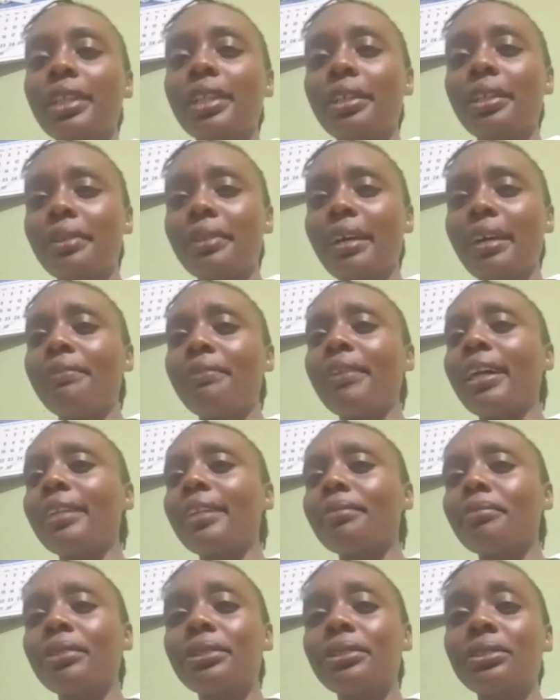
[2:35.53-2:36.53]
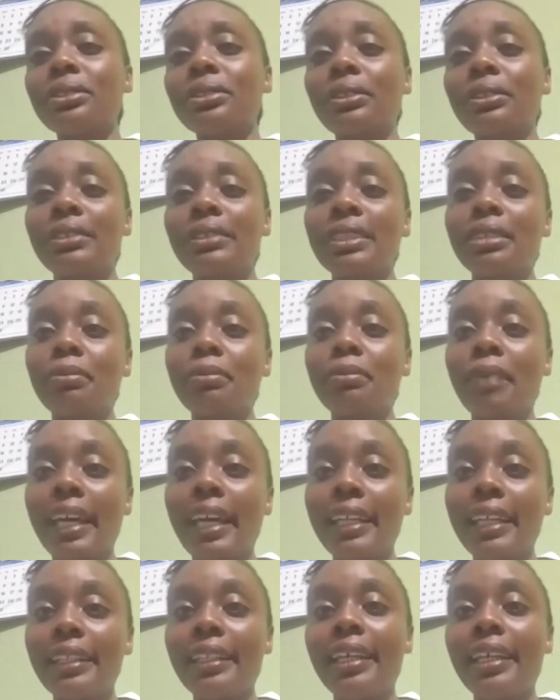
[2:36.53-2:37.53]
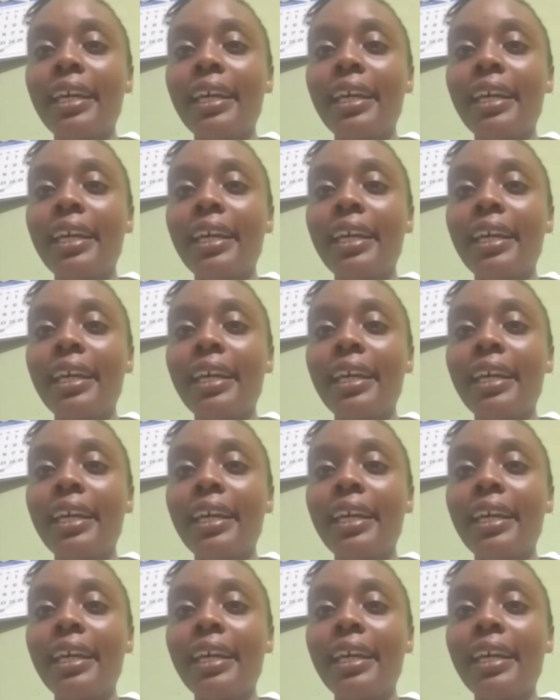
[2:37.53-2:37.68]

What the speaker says: it could affect muscles of the spine.